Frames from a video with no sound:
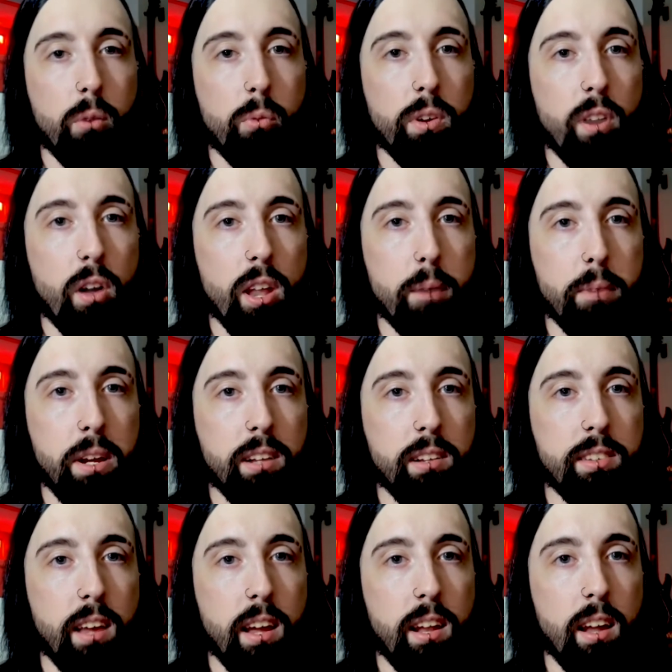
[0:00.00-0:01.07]
with all that being
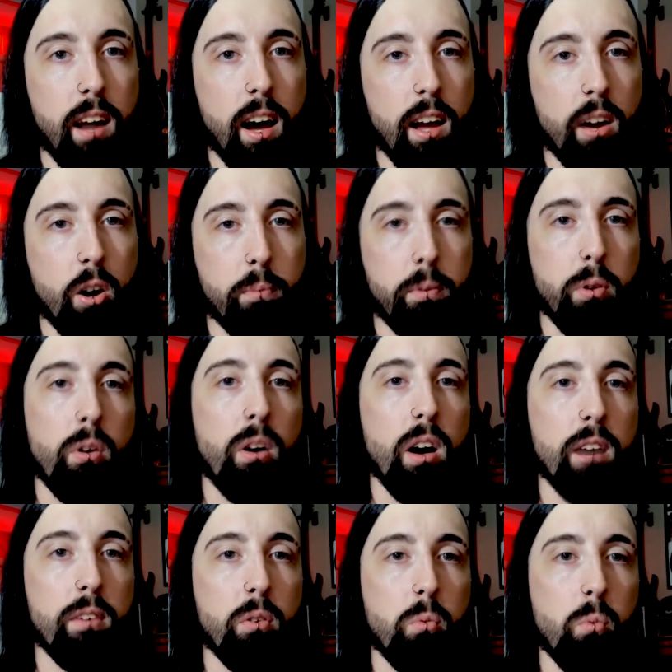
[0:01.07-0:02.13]
said, I hope you all
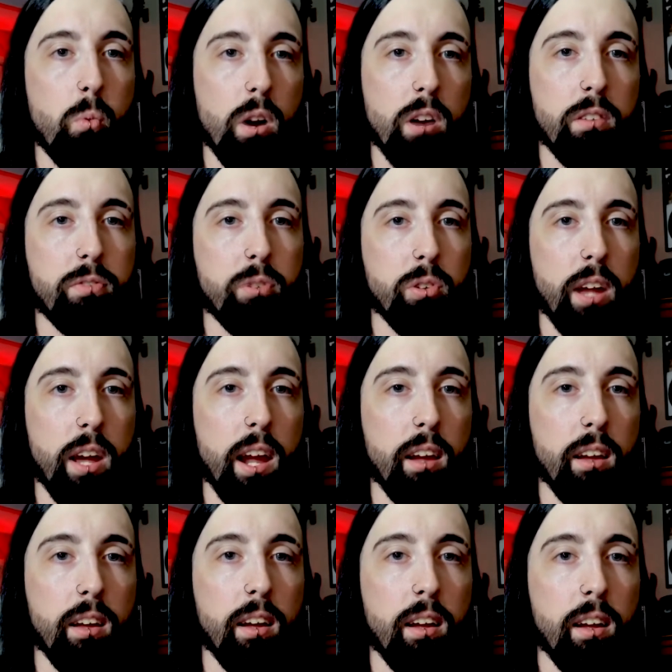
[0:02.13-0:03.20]
have a wonderful
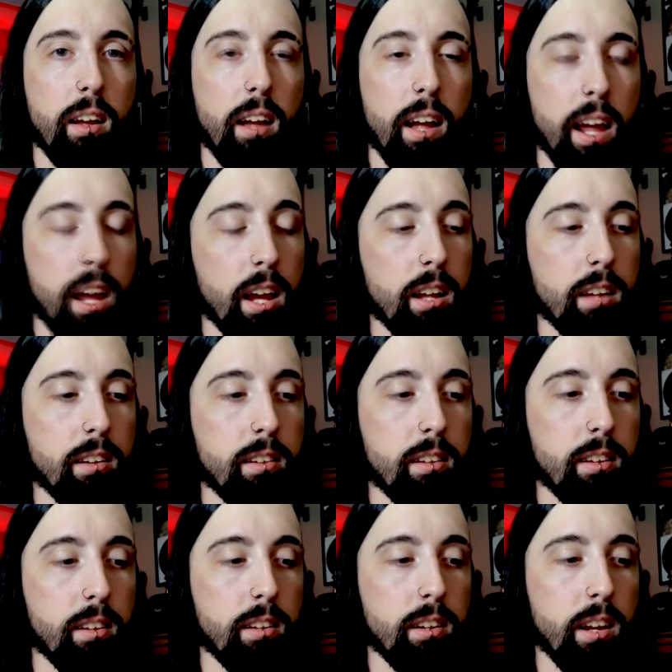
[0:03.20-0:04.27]
day and
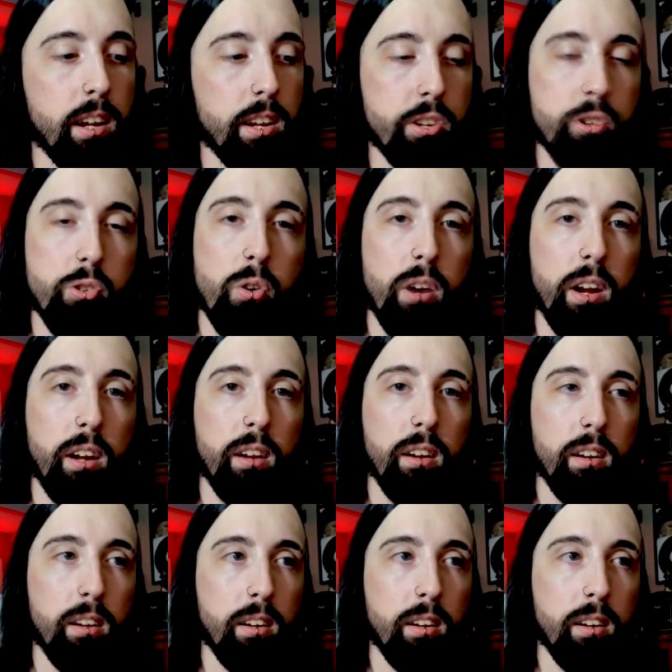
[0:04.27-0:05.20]
enjoy